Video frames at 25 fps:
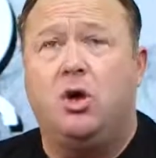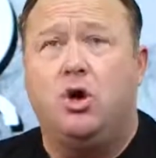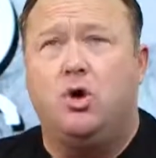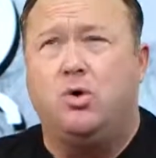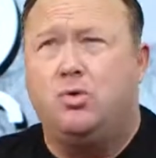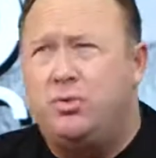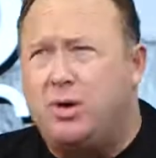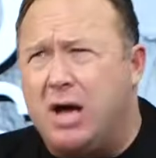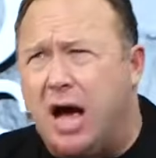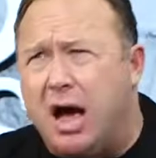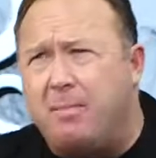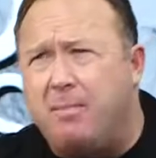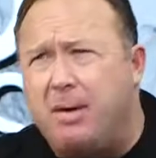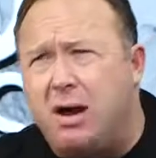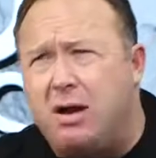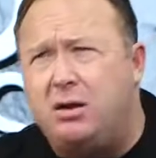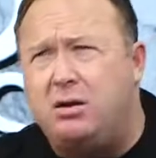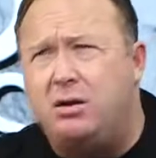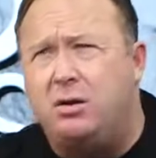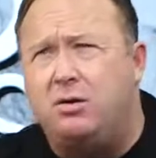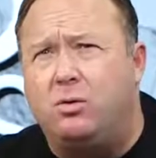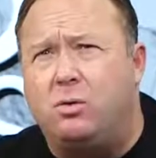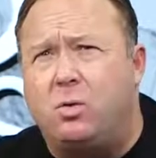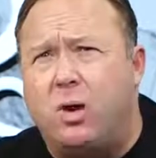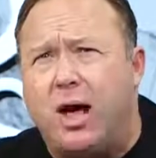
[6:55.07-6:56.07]
who'd come
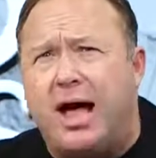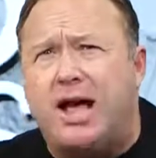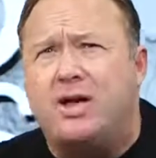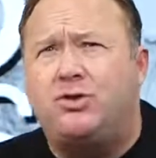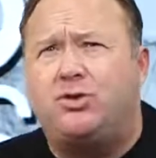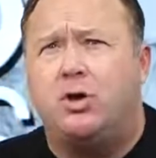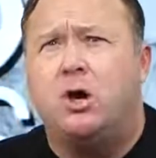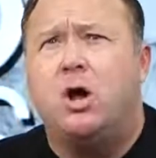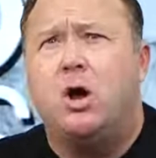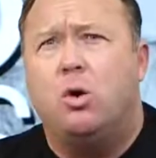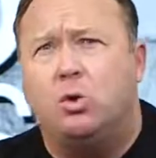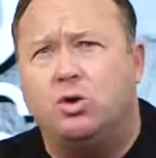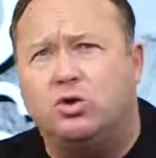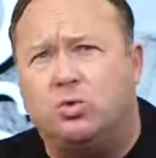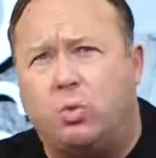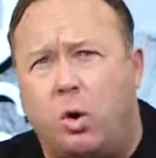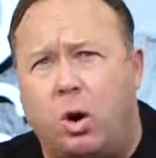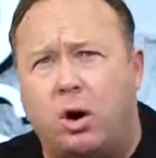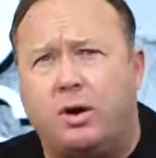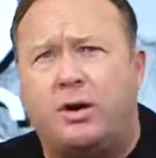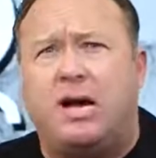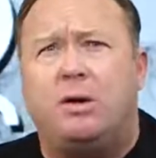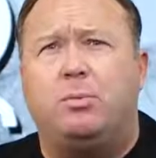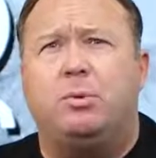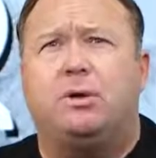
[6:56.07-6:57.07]
into the West, was
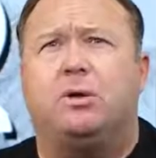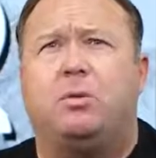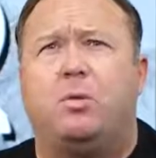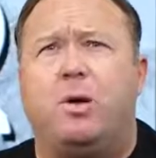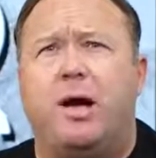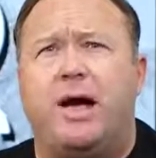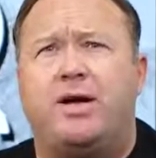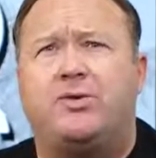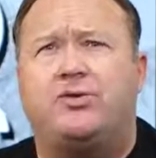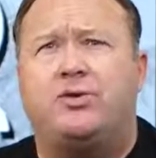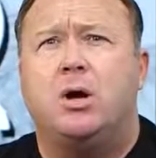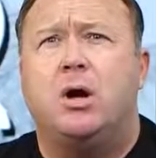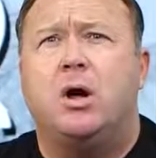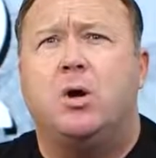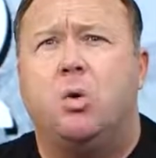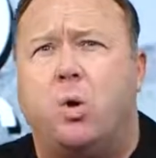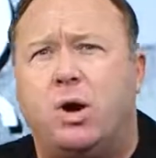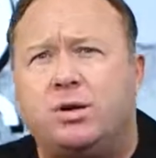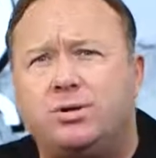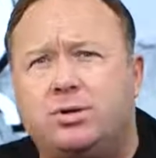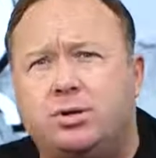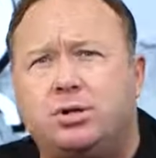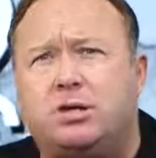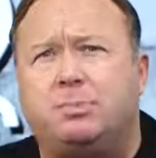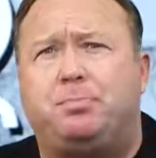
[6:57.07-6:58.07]
working with the West,
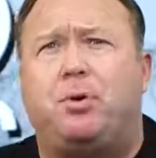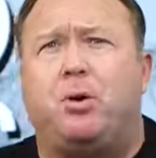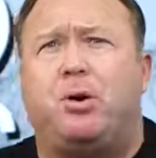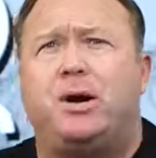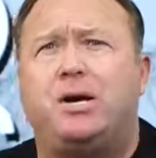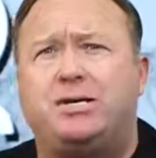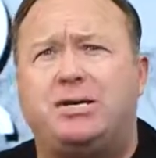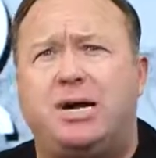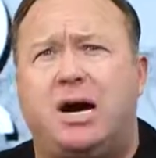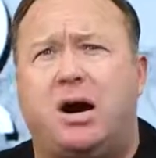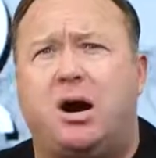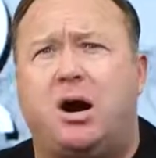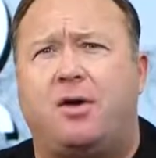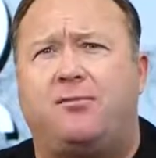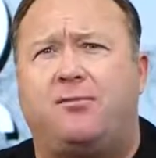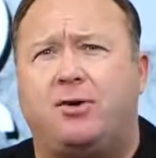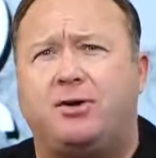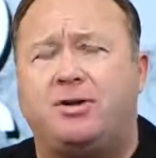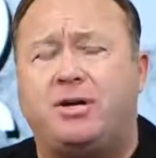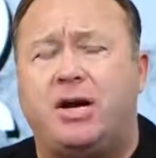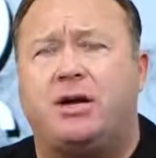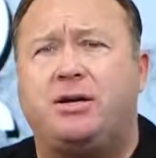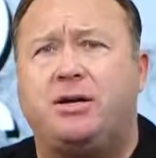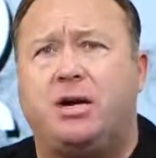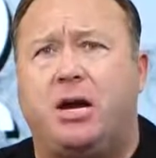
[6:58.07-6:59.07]
wasn't supporting terror for
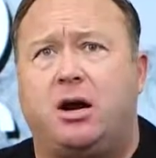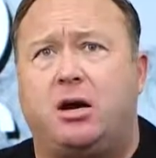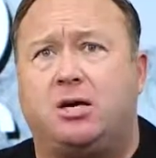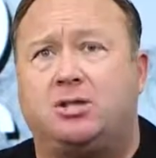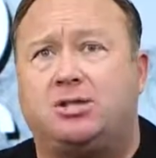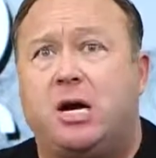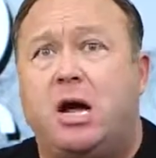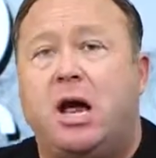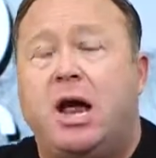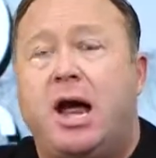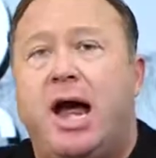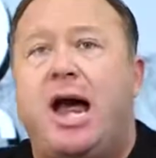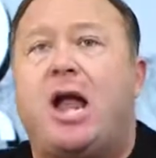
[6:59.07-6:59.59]
10 years,